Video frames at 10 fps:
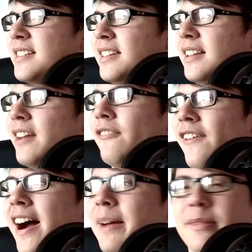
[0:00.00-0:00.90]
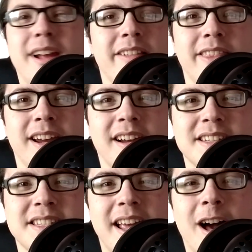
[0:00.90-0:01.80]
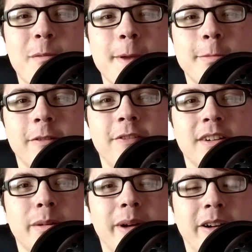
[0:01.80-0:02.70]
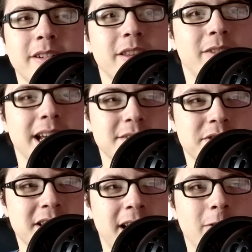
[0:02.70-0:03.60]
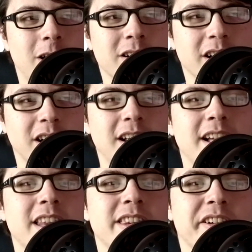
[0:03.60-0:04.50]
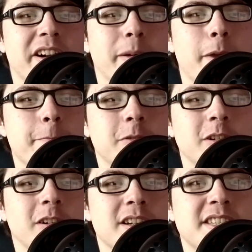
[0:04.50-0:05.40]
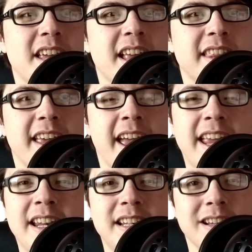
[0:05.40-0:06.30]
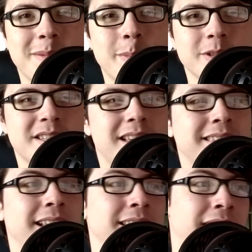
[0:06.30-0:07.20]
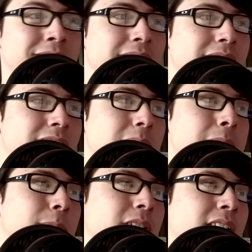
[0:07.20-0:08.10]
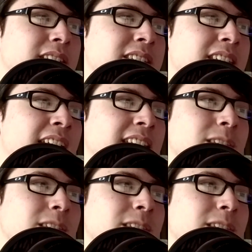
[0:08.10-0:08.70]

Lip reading: environment out there as to how people feel about The Rise of Skywalker. There are people who are saying they hate it, there are people saying they love it, there are people that say it's